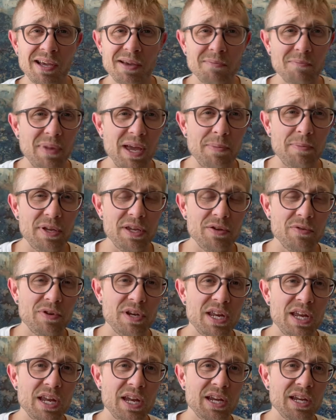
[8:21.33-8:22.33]
maybe you
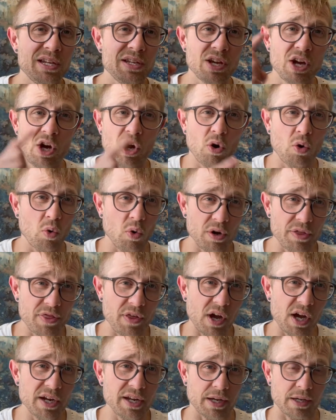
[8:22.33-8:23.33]
need
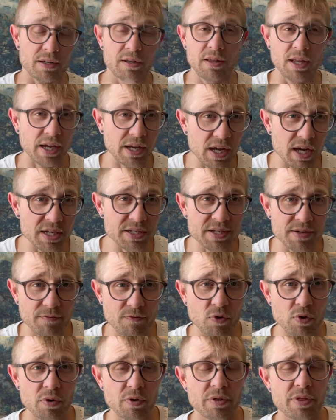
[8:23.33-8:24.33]
orthotic, like custom
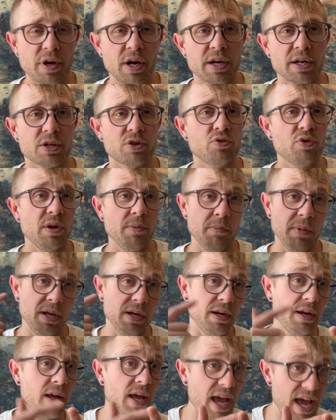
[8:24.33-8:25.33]
foot orthotic treatment,